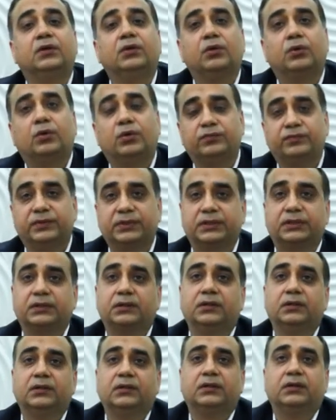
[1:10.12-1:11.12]

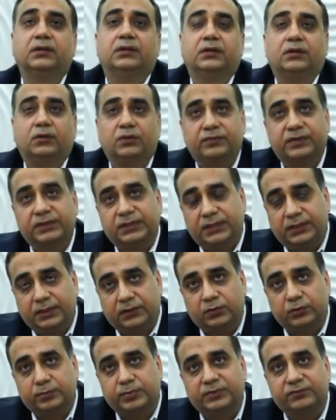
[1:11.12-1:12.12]
over the
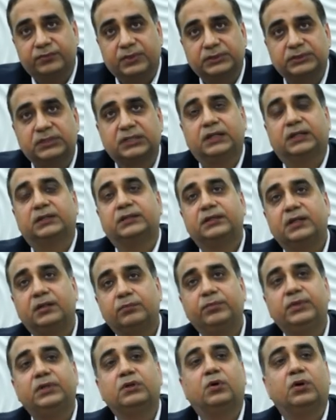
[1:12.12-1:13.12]
recruitment function rather
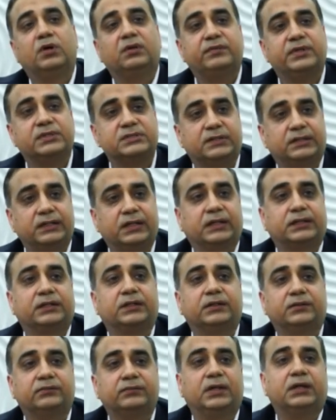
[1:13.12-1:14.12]
than being always
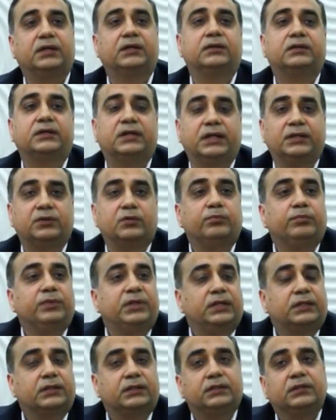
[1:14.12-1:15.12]
reactive and trying to
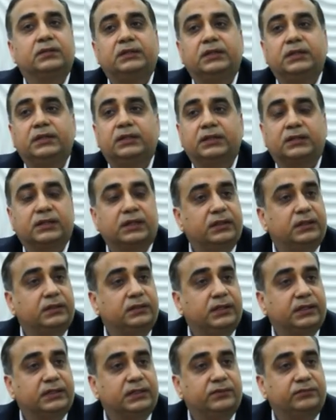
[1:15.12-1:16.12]
meet the
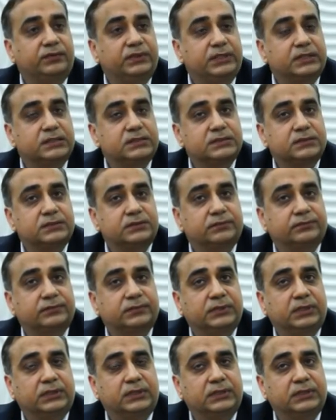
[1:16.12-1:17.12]
current active needs.
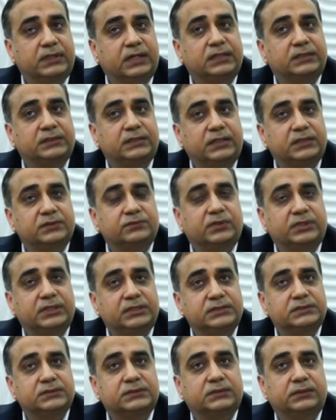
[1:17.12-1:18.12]
So I think that is what
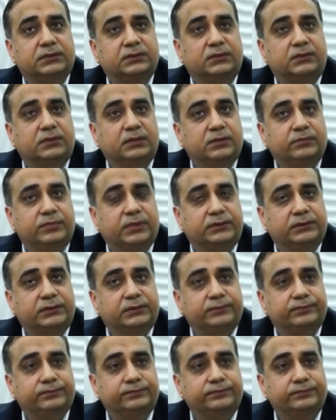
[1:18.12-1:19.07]
is all about.